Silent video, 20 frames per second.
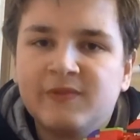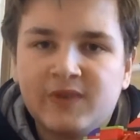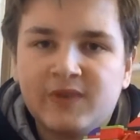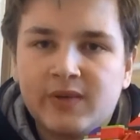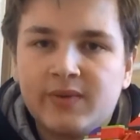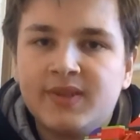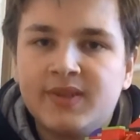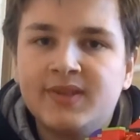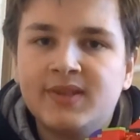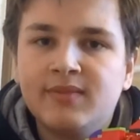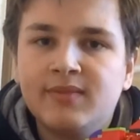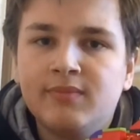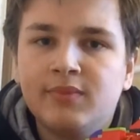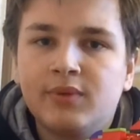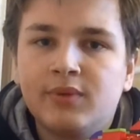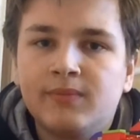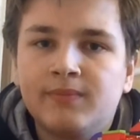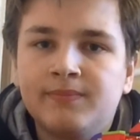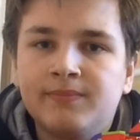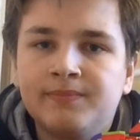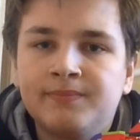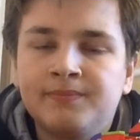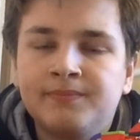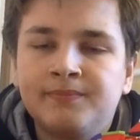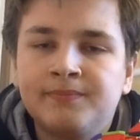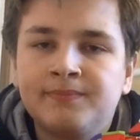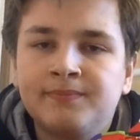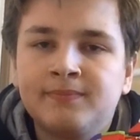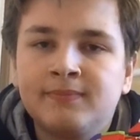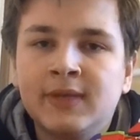Very simple.
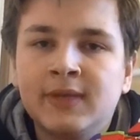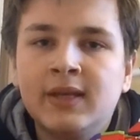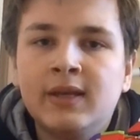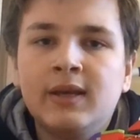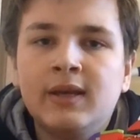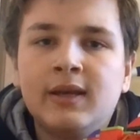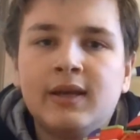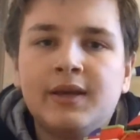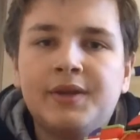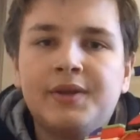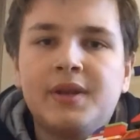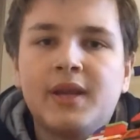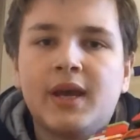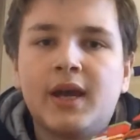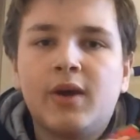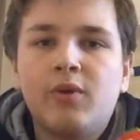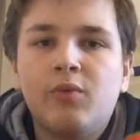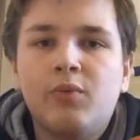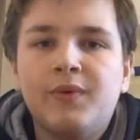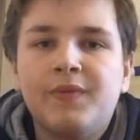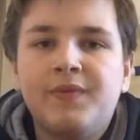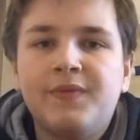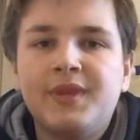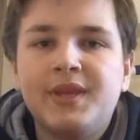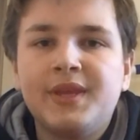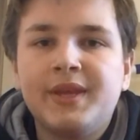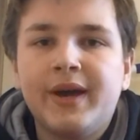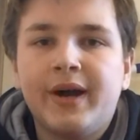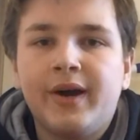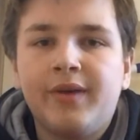Now with
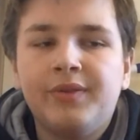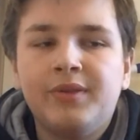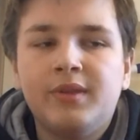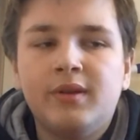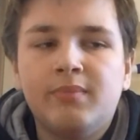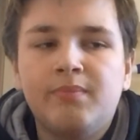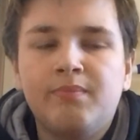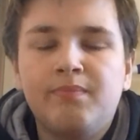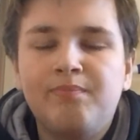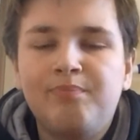the under